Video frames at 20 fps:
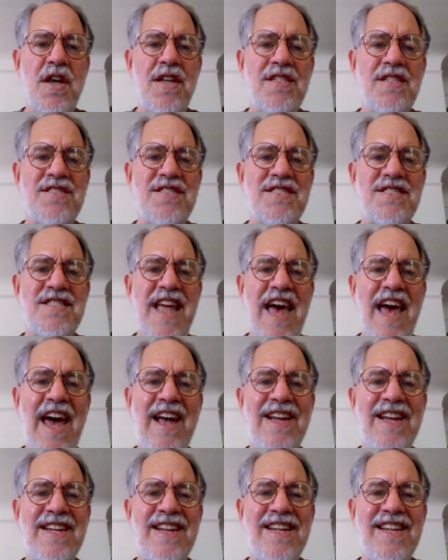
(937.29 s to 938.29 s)

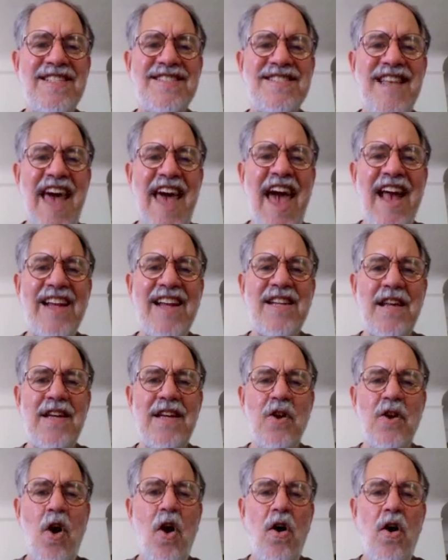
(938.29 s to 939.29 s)
stacked, sacked, and
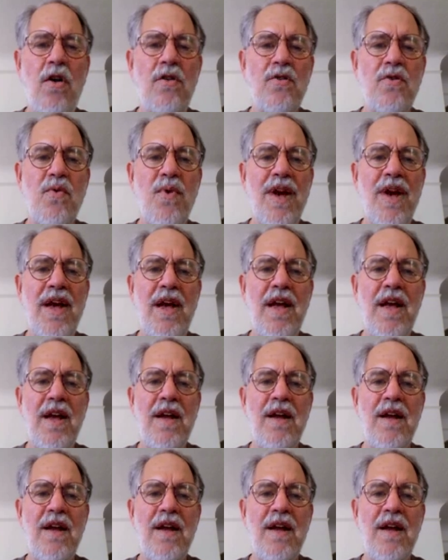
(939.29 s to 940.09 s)
hauled away.